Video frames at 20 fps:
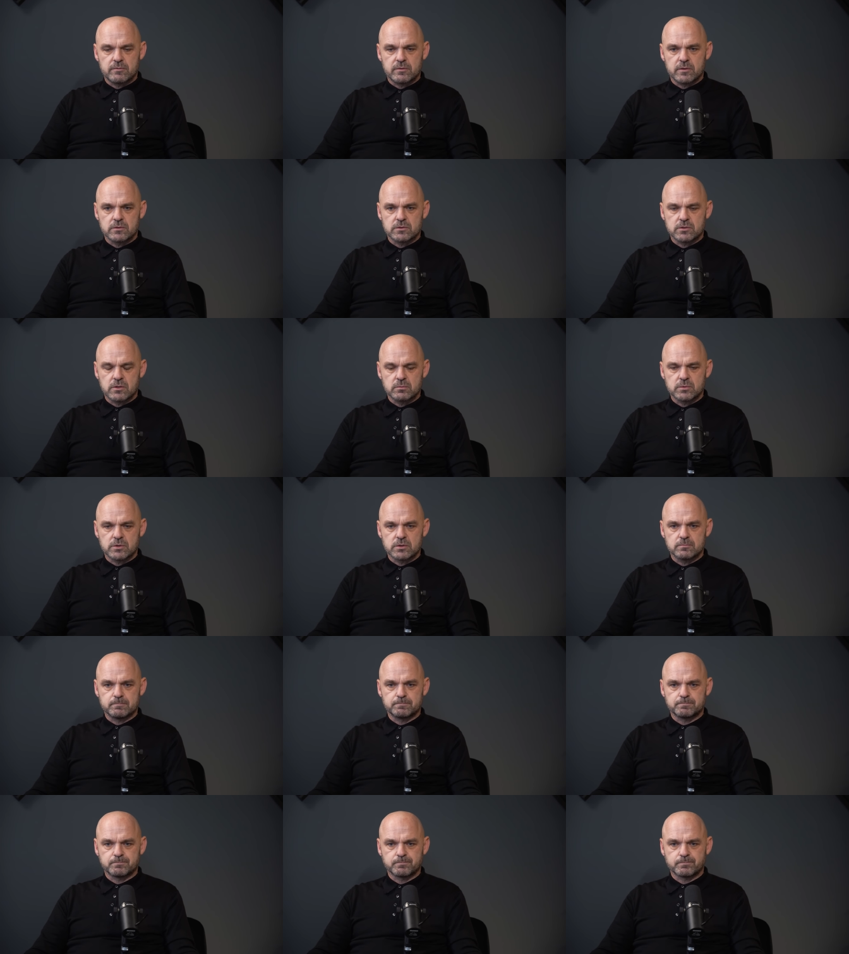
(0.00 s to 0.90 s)
Phil
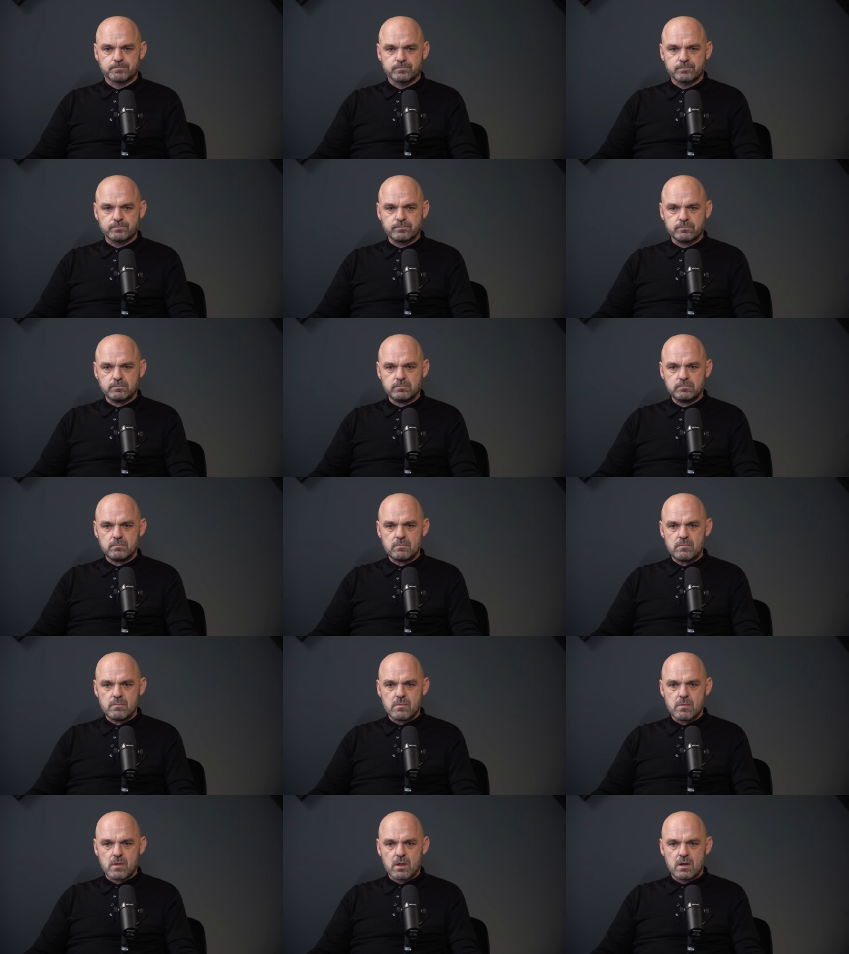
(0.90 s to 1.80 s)
Thompson,
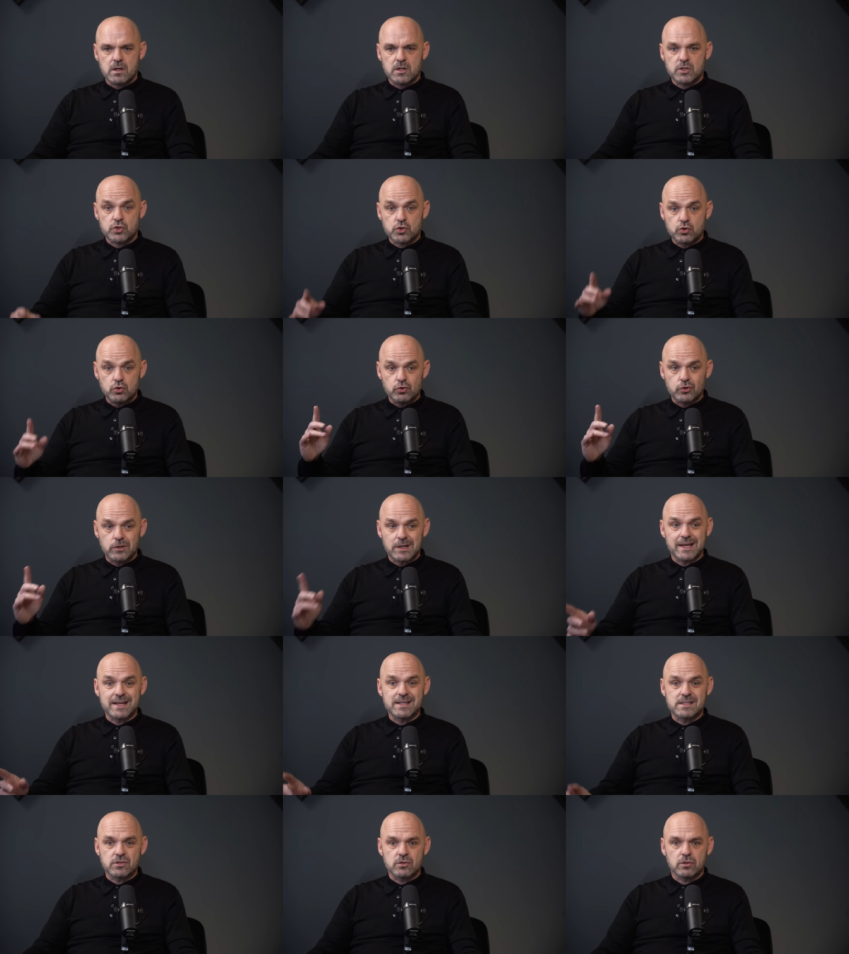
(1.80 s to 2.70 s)
and I scored
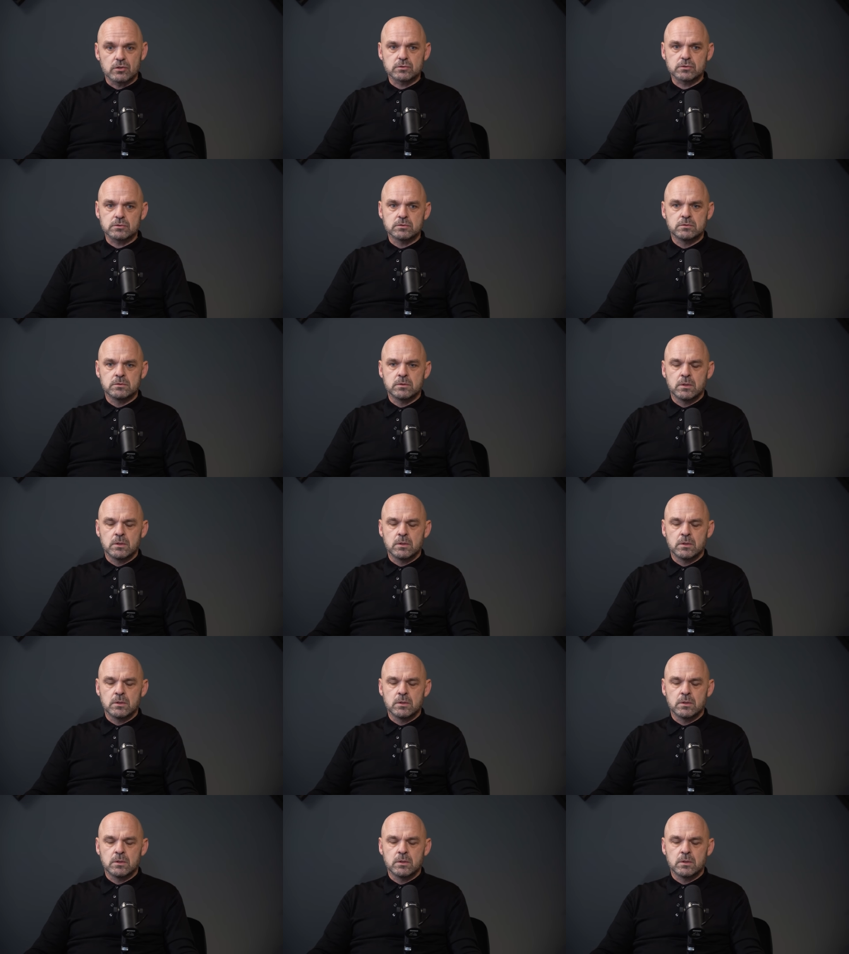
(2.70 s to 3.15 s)
late on.